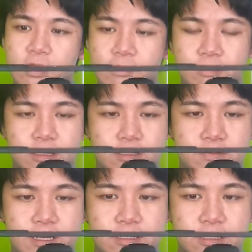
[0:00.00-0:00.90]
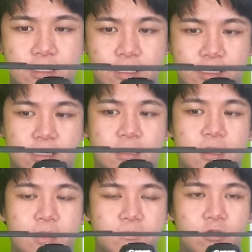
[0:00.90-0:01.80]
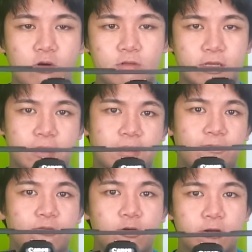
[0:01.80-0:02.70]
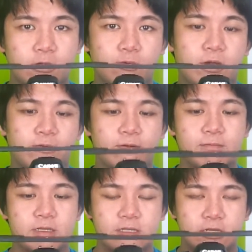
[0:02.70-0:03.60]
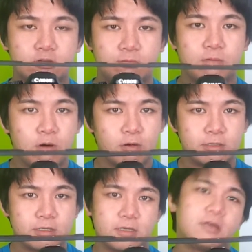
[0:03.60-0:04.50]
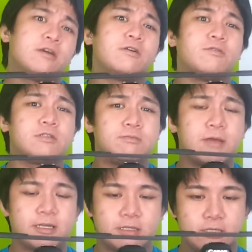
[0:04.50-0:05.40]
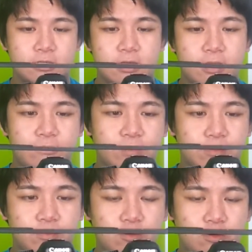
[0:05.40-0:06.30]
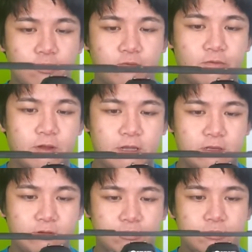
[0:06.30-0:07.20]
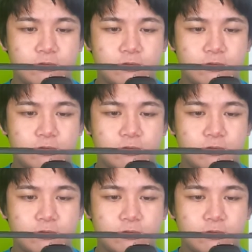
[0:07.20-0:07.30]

because basically I'm holding it further away from the central point, which makes every move I do,